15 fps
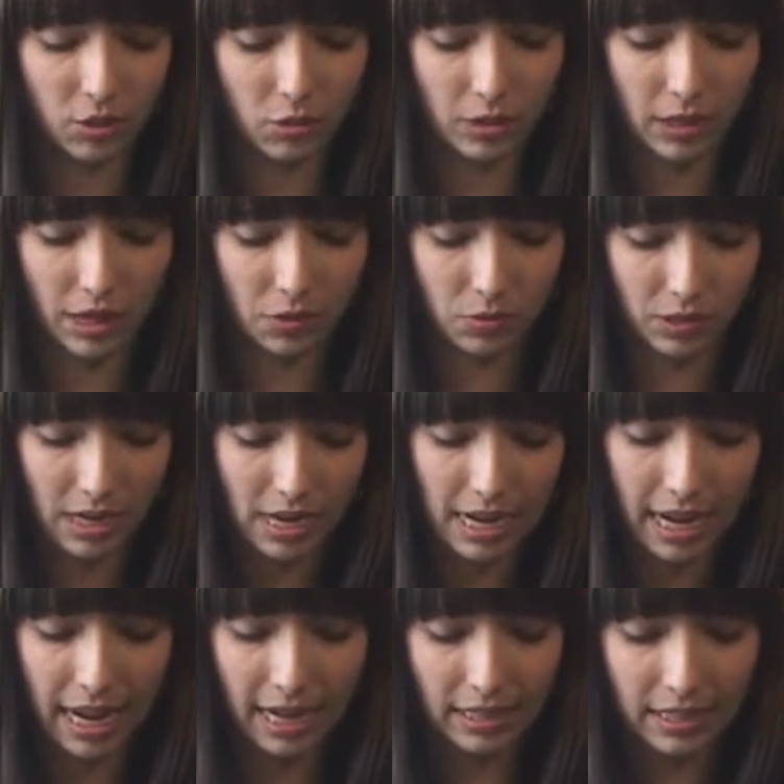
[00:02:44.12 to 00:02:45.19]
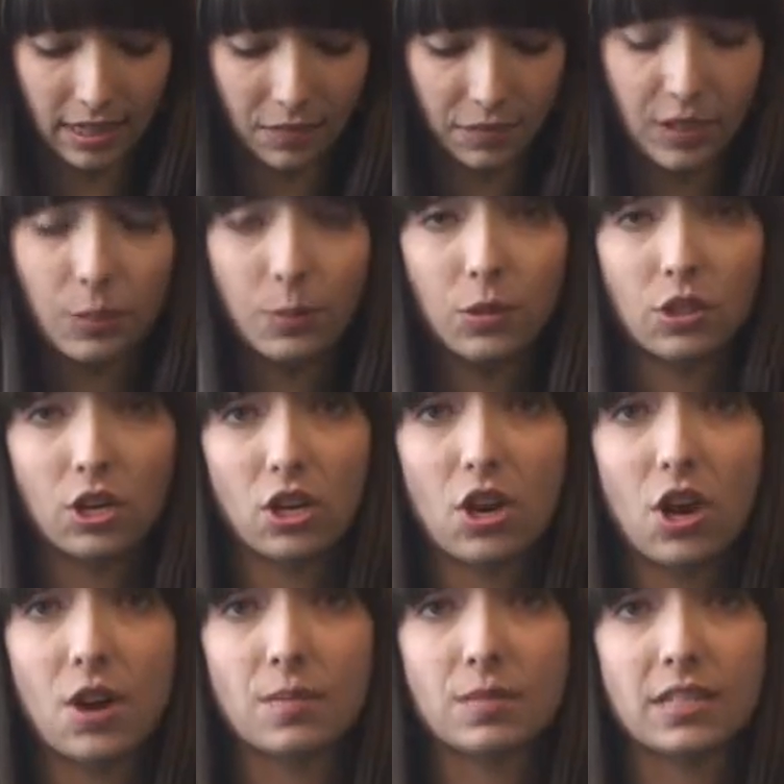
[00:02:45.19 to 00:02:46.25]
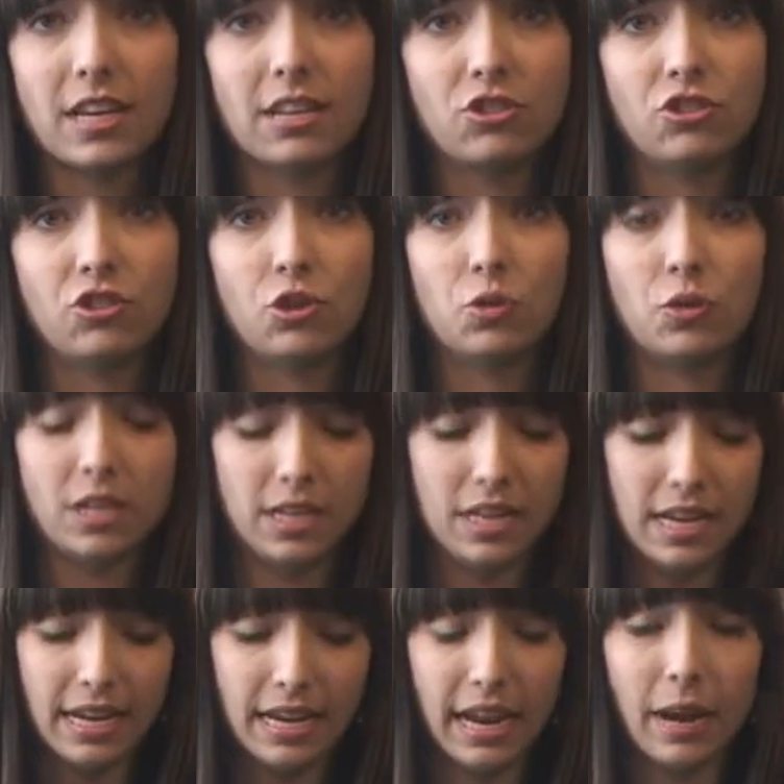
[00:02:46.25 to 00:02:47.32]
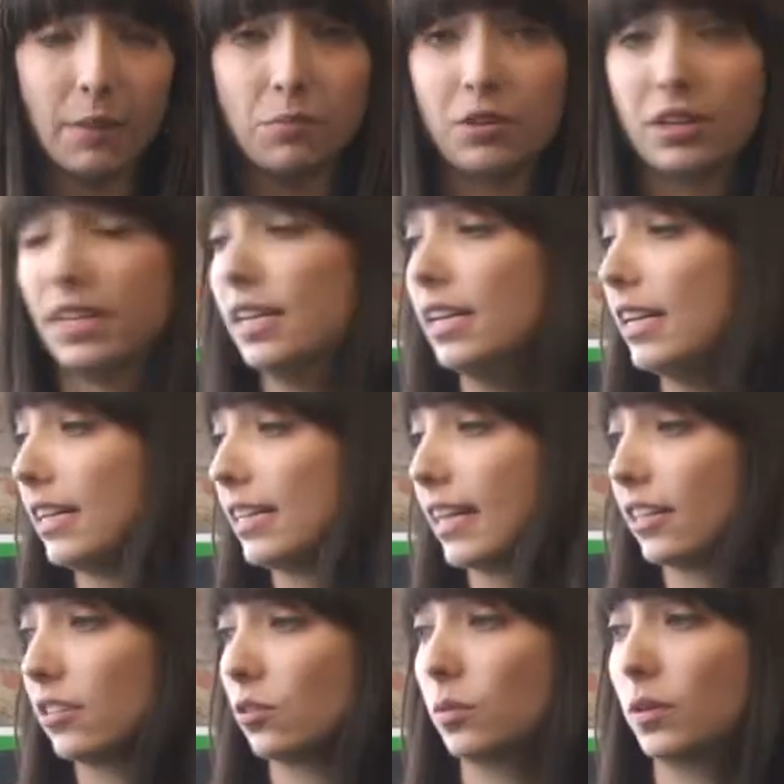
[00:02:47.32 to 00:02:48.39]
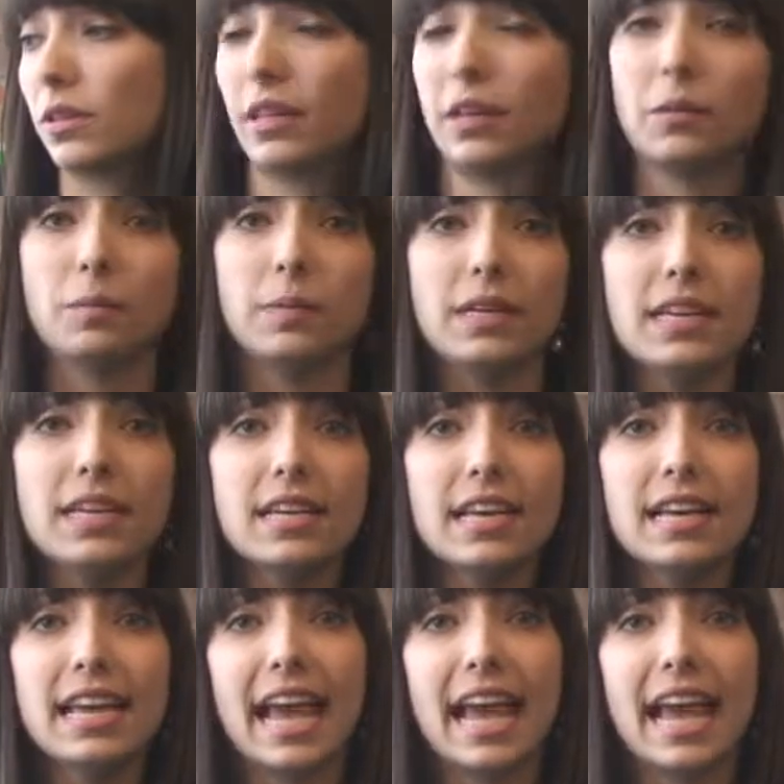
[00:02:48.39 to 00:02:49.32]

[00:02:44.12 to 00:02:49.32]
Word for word: those out at uh, facebook.com slash Jodie Emery. That's where they'll be.